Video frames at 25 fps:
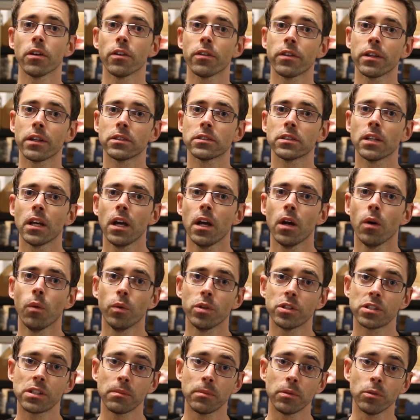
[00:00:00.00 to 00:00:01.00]
other things,
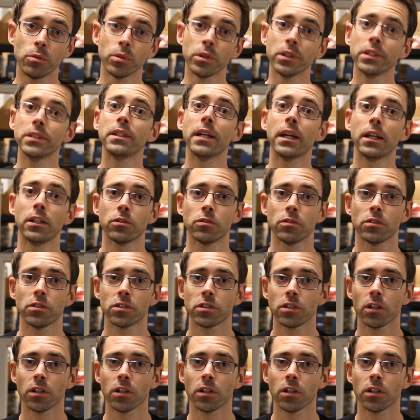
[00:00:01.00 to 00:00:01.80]
which can be really dangerous.